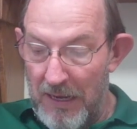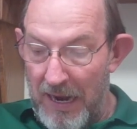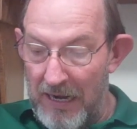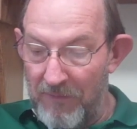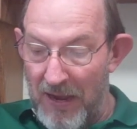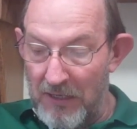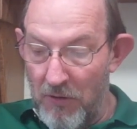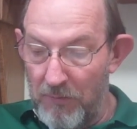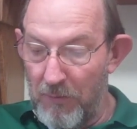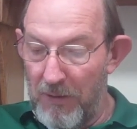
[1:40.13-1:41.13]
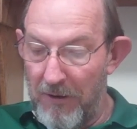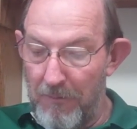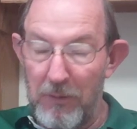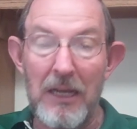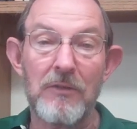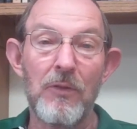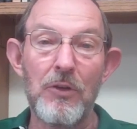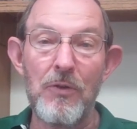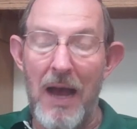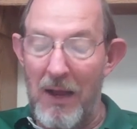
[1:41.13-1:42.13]
and if I go and prepare a place for
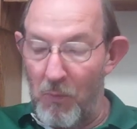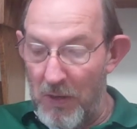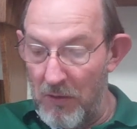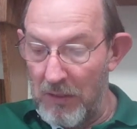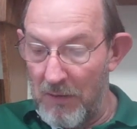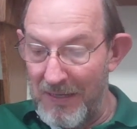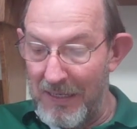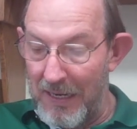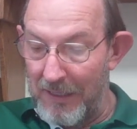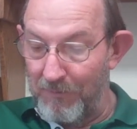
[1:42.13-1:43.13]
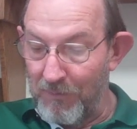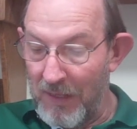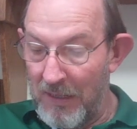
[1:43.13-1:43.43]
you, I will come again